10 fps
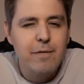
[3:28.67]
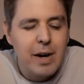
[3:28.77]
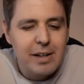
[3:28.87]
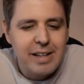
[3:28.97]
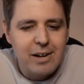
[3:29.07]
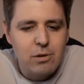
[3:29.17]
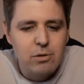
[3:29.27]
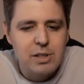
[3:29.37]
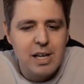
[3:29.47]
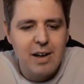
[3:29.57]
file
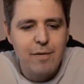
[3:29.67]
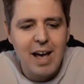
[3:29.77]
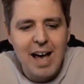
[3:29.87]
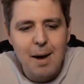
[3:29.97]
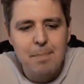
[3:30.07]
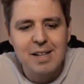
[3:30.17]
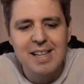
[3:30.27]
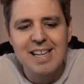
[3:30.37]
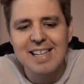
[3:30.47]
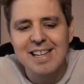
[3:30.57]
downloads have
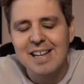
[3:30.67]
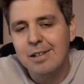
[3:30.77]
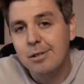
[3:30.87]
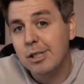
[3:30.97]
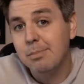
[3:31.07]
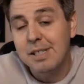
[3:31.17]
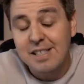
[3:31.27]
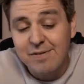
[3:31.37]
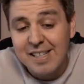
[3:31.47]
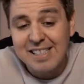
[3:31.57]
happened in a
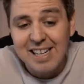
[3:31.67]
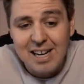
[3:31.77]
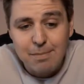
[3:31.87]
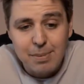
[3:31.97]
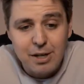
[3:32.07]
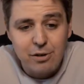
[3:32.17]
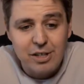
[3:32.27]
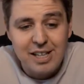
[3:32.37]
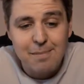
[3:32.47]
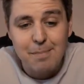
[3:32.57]
specific time
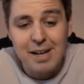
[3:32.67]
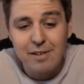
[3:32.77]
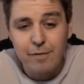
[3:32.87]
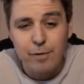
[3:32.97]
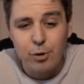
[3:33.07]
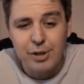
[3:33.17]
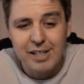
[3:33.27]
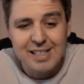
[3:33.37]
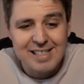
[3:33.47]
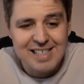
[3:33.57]
period. And by
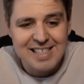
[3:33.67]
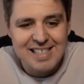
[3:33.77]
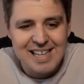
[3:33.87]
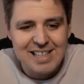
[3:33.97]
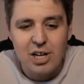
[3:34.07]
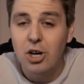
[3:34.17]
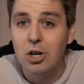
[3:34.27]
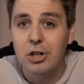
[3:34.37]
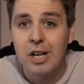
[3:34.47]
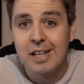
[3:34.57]
default, it's set
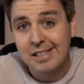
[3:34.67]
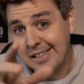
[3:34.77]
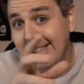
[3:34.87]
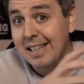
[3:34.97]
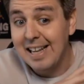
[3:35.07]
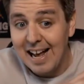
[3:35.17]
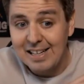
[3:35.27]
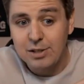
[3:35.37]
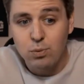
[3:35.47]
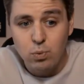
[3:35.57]
on the
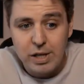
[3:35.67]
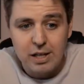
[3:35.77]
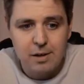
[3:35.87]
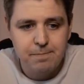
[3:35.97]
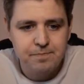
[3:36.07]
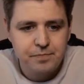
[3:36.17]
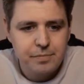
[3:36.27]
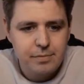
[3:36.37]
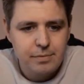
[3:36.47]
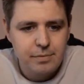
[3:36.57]
last week.
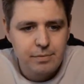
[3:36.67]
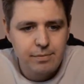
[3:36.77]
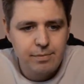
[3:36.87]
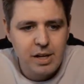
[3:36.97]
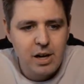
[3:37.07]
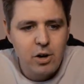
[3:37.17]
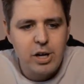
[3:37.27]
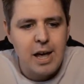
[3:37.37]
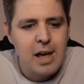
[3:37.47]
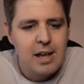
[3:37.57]

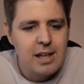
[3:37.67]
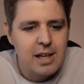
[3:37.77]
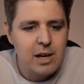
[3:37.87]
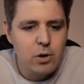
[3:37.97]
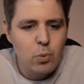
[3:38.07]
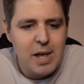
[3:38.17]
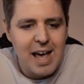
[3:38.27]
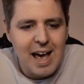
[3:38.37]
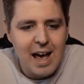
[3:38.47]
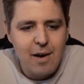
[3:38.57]
Okay, here we
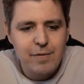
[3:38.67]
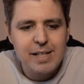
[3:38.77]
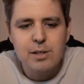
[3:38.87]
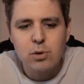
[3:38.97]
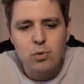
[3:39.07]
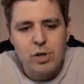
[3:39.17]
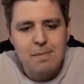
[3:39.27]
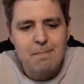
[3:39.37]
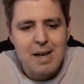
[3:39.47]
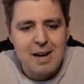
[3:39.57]
have these three
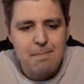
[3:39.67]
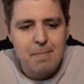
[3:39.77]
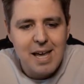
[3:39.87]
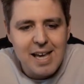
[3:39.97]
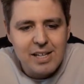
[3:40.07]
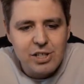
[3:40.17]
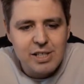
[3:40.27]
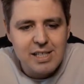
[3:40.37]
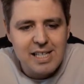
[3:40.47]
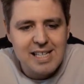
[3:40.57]
main
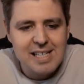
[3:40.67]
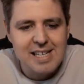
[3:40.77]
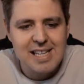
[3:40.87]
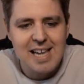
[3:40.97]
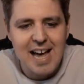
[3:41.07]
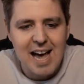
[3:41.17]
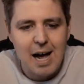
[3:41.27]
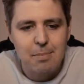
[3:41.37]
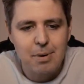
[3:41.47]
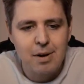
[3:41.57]
pages in the
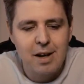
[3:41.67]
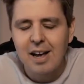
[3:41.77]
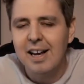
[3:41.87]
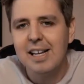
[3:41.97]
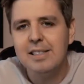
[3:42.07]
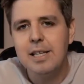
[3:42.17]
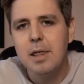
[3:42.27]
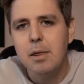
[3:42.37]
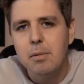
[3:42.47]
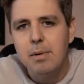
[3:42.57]
app. I can't say
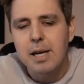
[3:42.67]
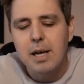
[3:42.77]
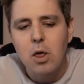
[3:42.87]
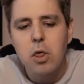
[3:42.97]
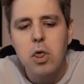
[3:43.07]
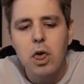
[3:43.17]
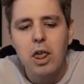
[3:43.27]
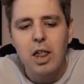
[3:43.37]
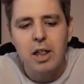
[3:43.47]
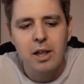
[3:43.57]
three,
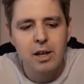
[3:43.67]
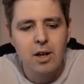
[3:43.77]
three,